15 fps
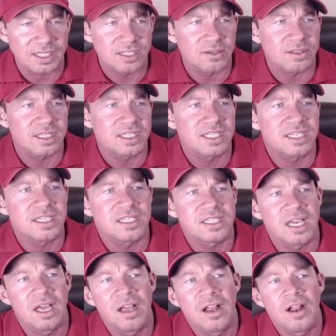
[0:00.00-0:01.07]
So this is
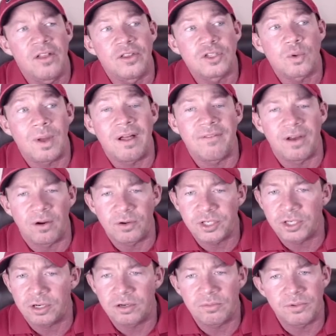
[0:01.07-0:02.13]
the twelve hour
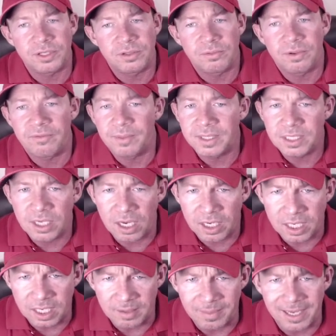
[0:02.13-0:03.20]
chart, which we've been
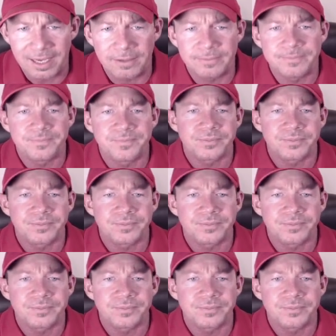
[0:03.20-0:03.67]
talking about.